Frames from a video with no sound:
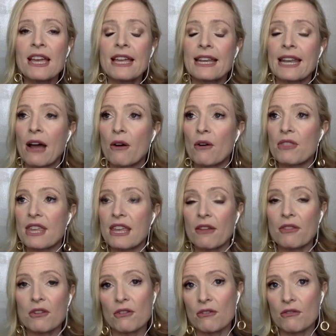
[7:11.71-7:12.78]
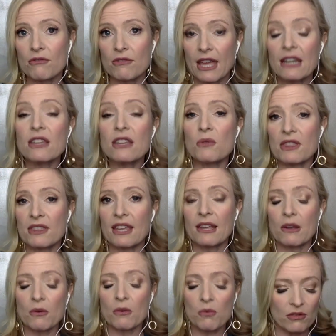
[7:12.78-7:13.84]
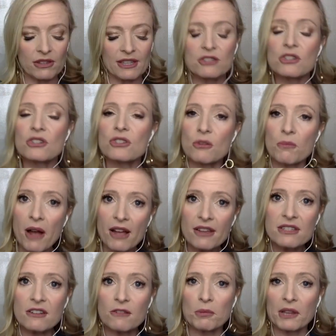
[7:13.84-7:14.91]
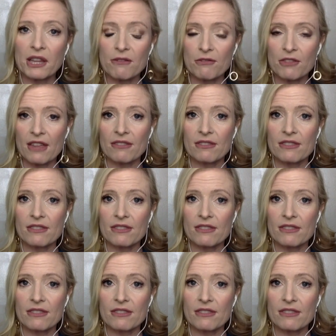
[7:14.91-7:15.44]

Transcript: Now, then you would think, well, let's just do positive belief then.